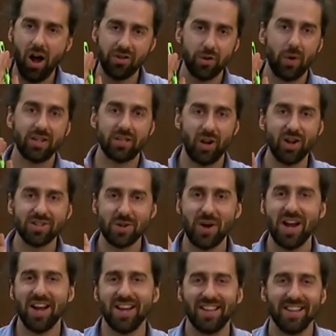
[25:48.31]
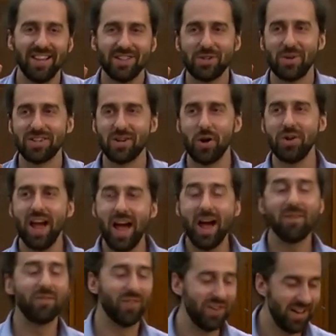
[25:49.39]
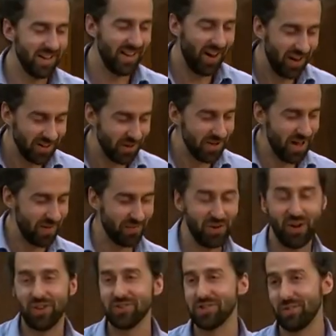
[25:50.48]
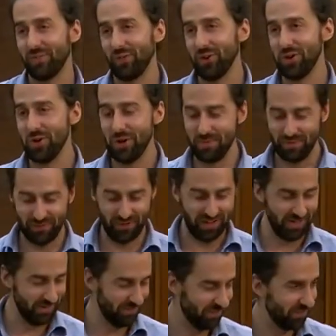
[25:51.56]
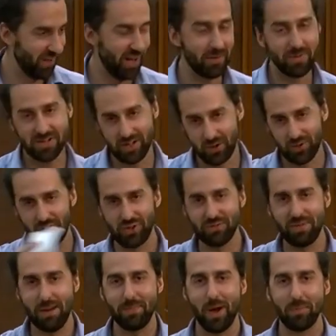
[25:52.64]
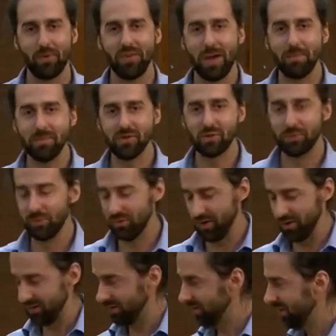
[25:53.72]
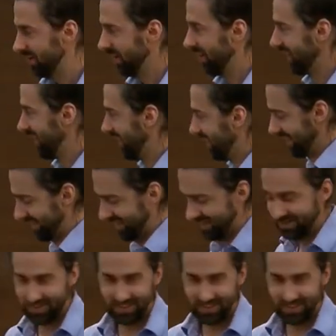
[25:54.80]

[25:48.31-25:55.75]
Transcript: so I don't, so, so I don't have, I don't have an answer for you, I'm afraid. And I've been told I've got to wrap up on that miserable note. so